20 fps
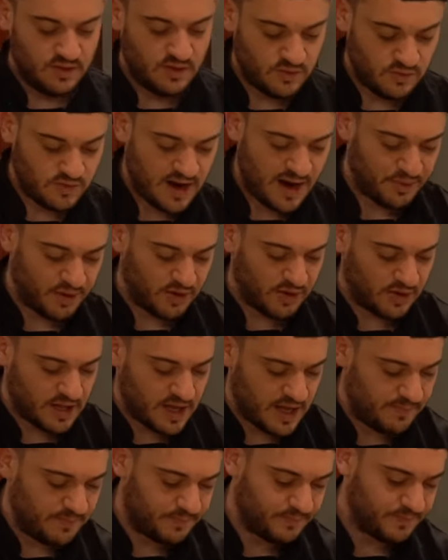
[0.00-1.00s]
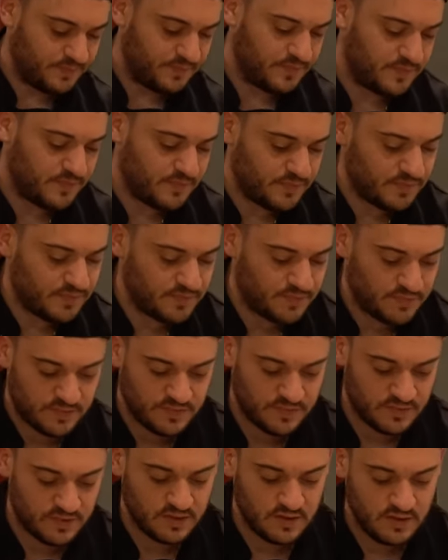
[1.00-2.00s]
Wrap it all up,
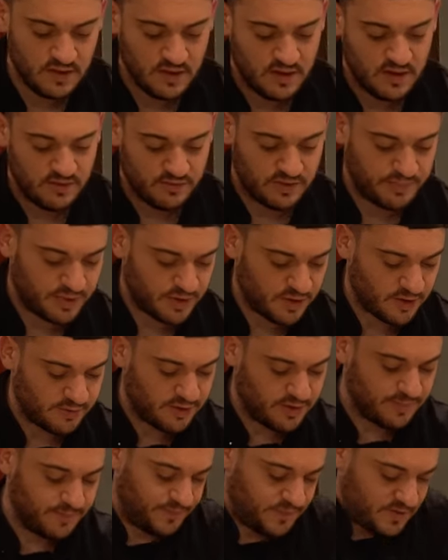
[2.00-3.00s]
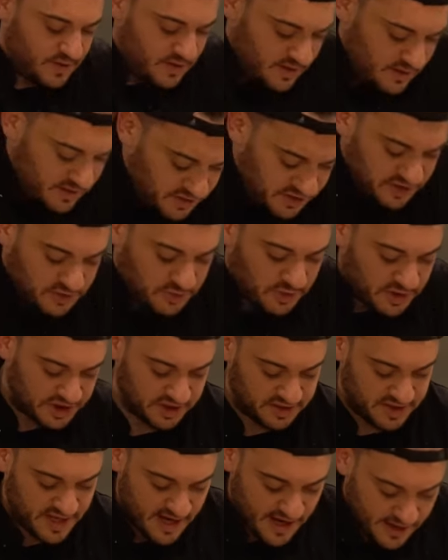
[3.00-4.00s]
flip it over, squish
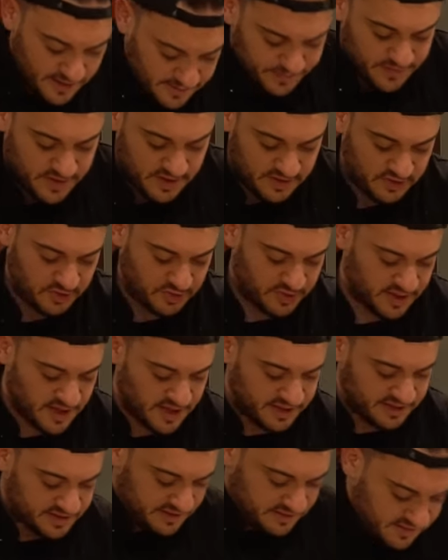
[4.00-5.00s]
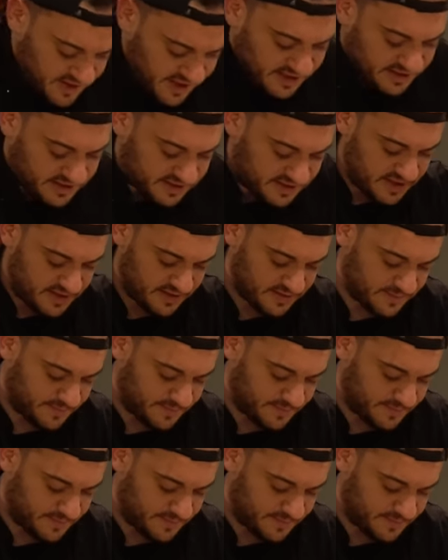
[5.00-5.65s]
it down into a nice disc.